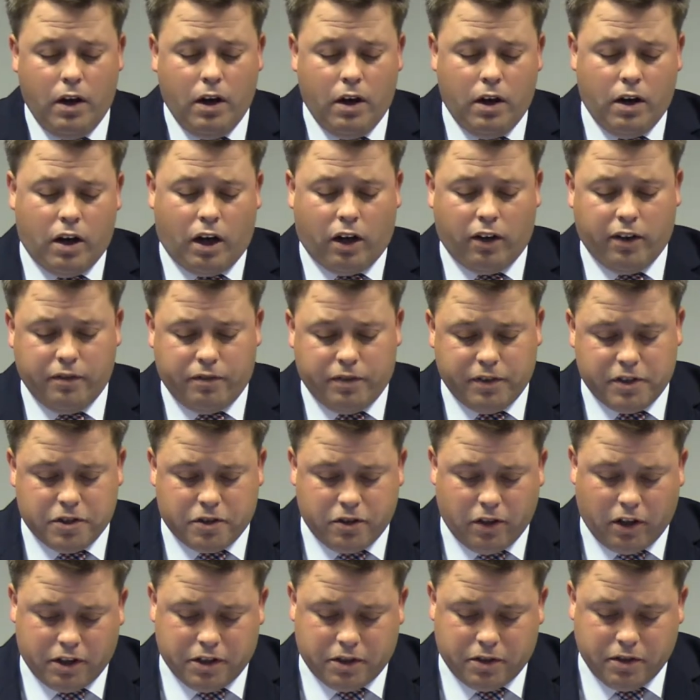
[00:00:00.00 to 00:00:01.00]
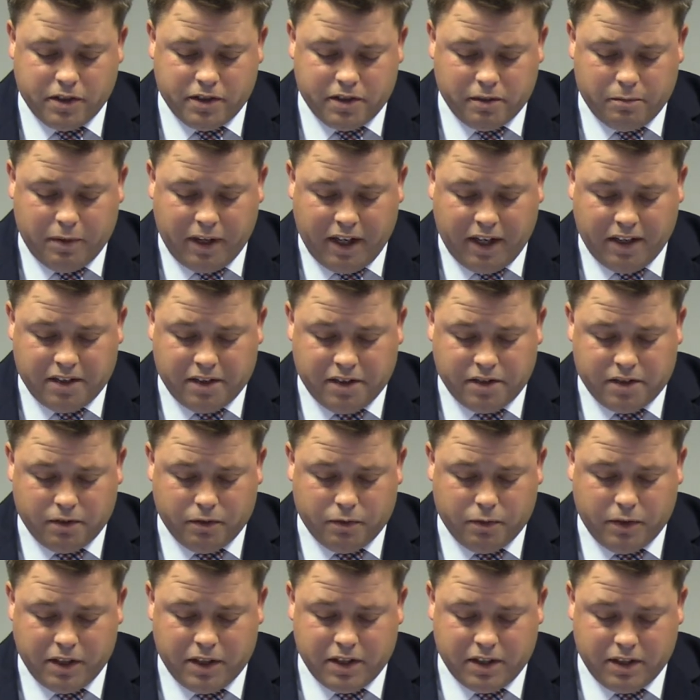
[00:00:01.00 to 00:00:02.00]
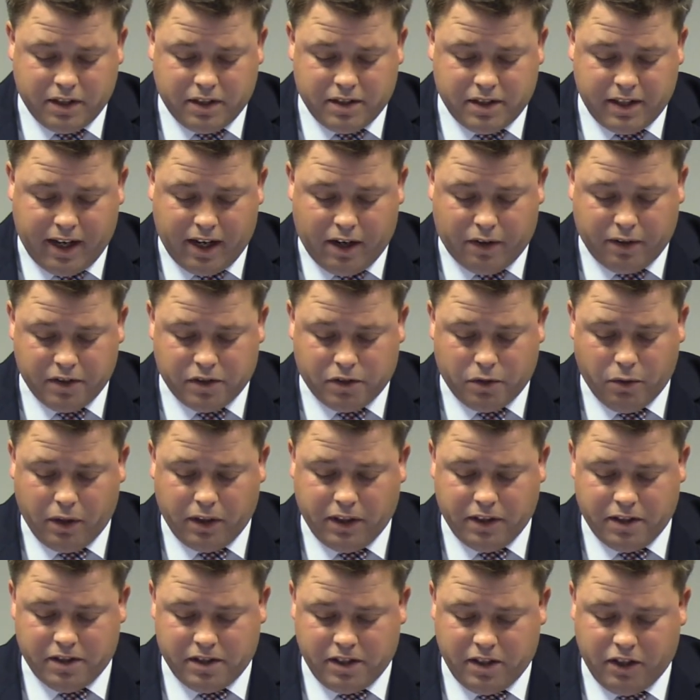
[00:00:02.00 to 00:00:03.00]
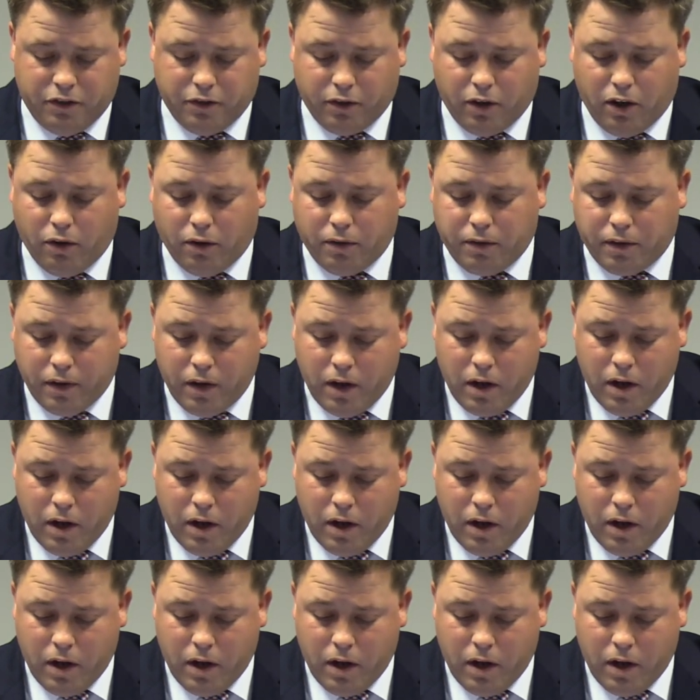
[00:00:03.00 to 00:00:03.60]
Our infrastructure is the basis of which this town is going to see growth.